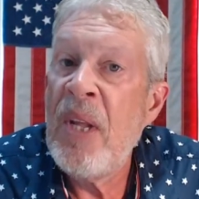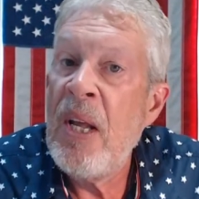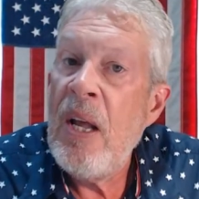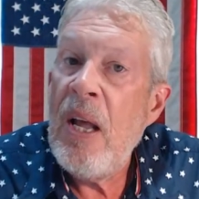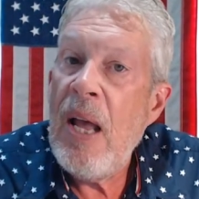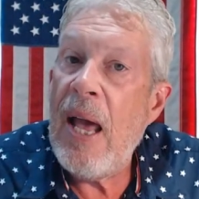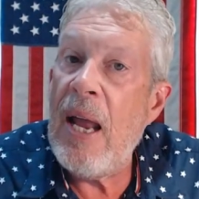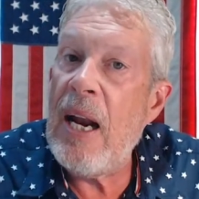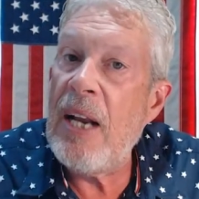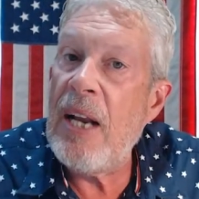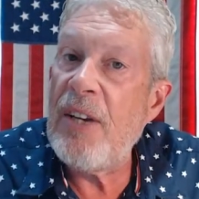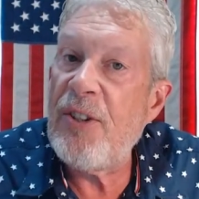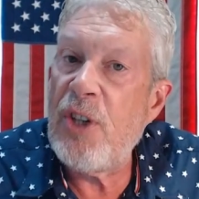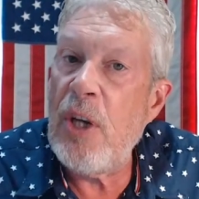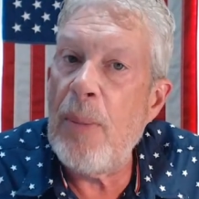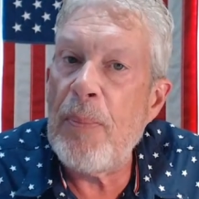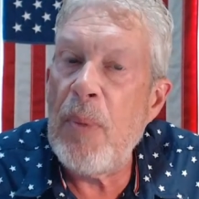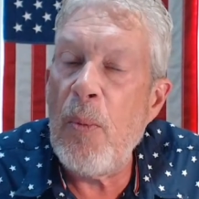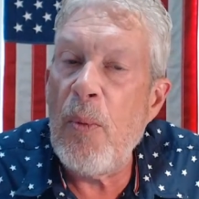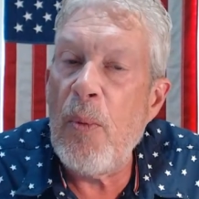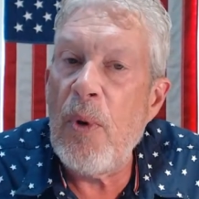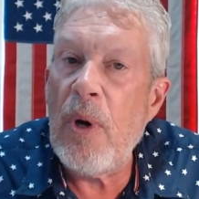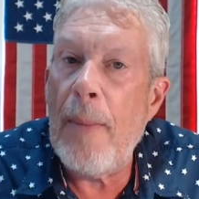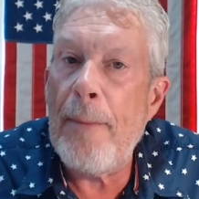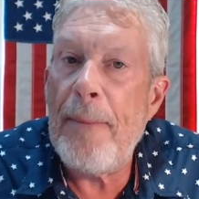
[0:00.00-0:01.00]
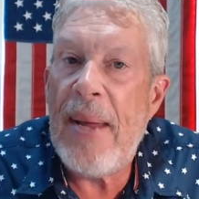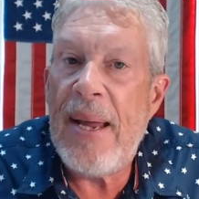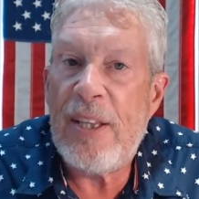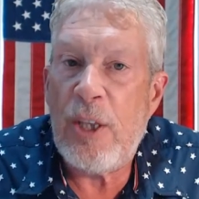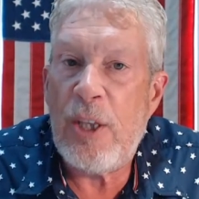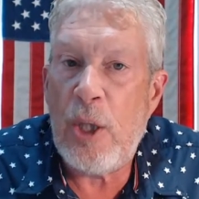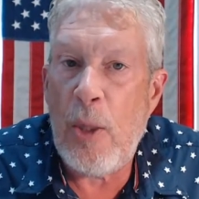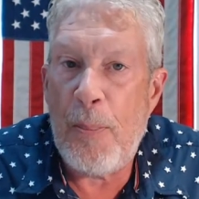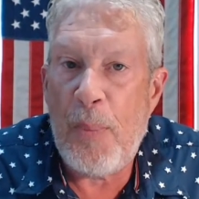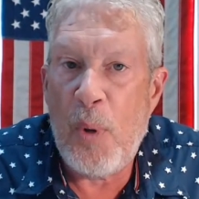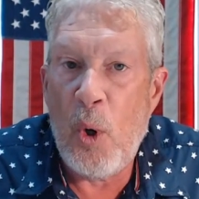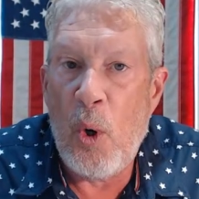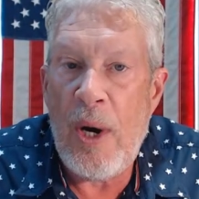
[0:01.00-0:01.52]
And I simply want to make the
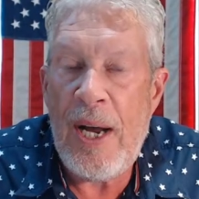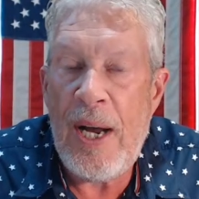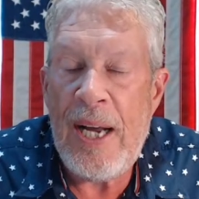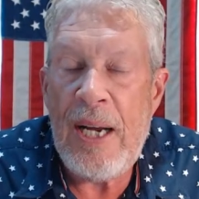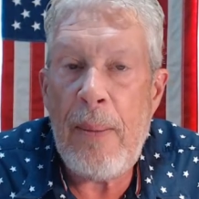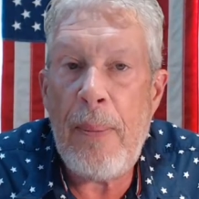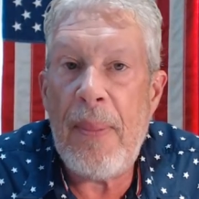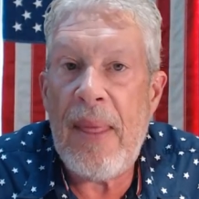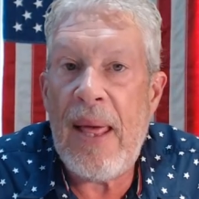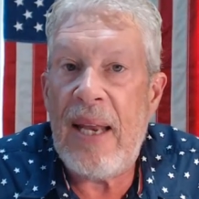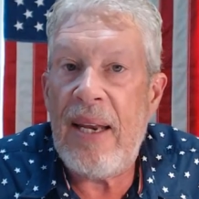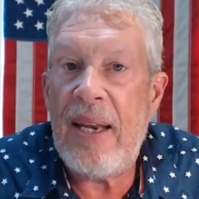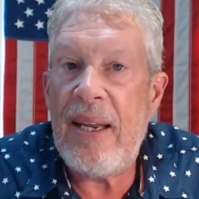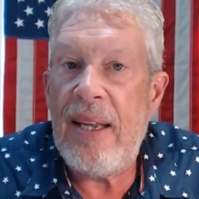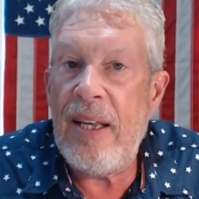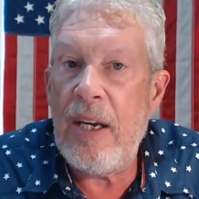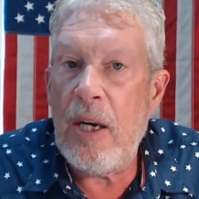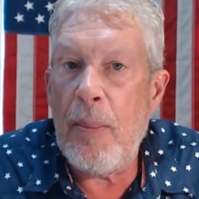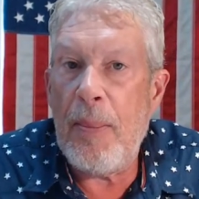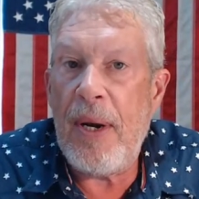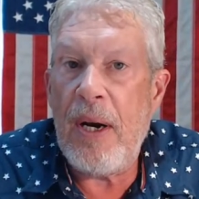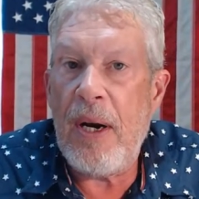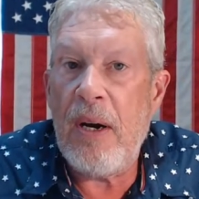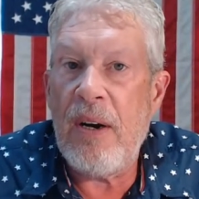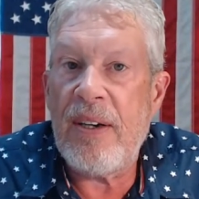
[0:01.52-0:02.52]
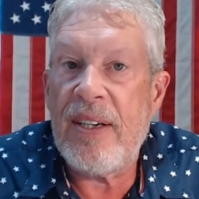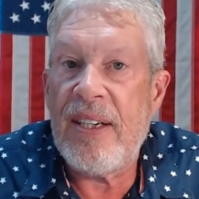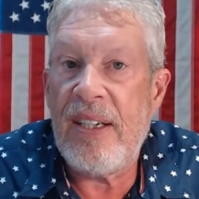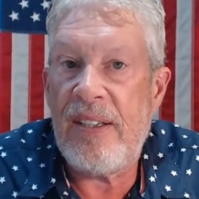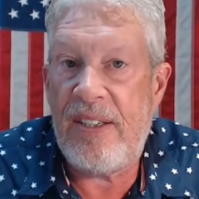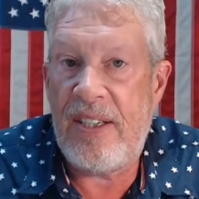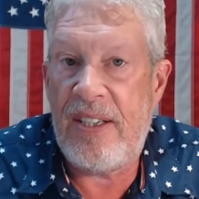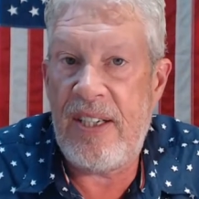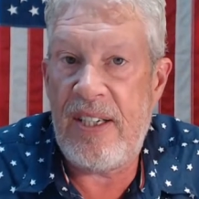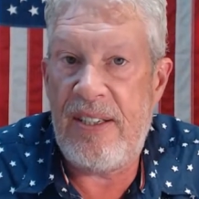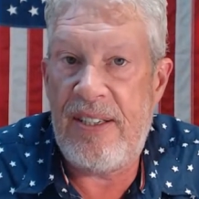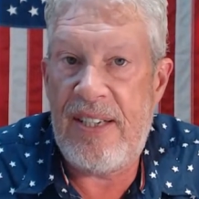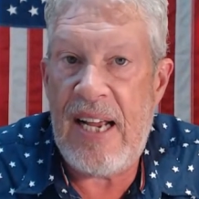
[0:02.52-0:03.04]
point that in America
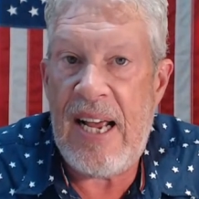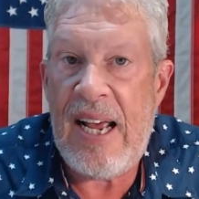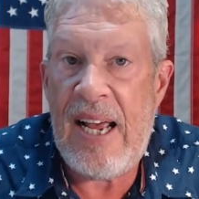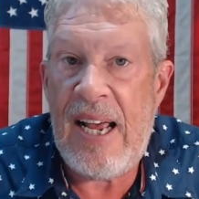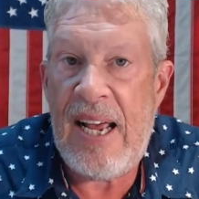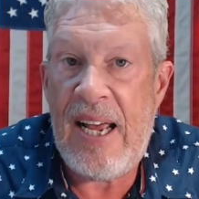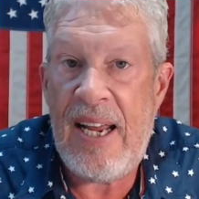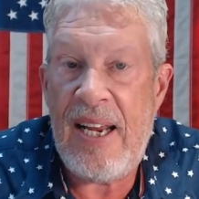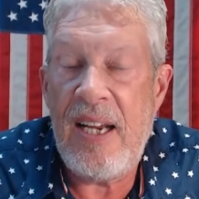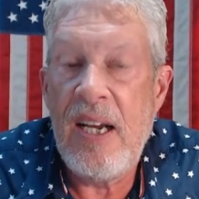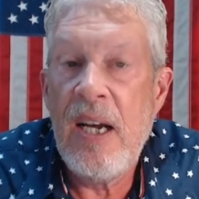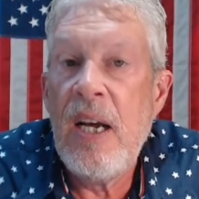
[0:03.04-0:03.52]
today,